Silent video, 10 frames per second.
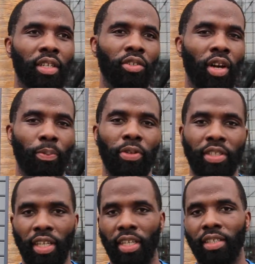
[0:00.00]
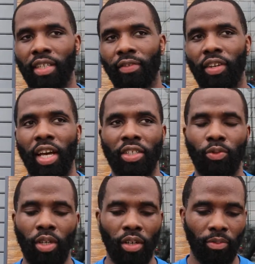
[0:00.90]
You know, I appreciate each and every last
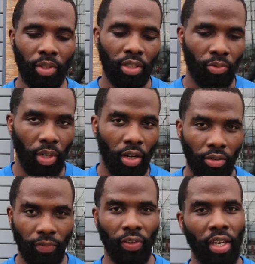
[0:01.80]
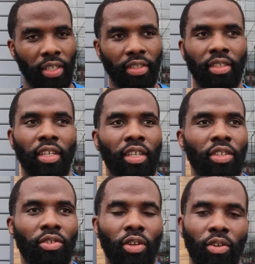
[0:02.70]
one of them because without the fans,
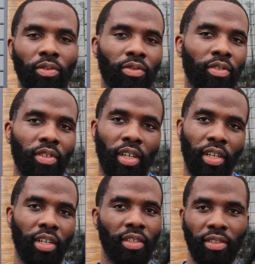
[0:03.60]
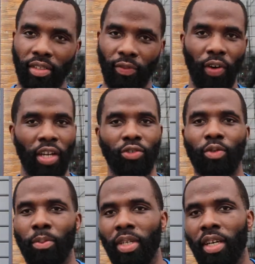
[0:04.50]
you know, uh, the fighters
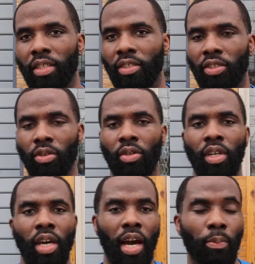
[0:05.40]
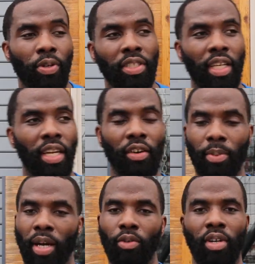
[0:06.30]
wouldn't be nothing. So I appreciate
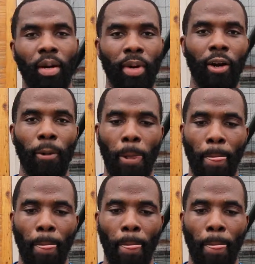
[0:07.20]
everybody who come out.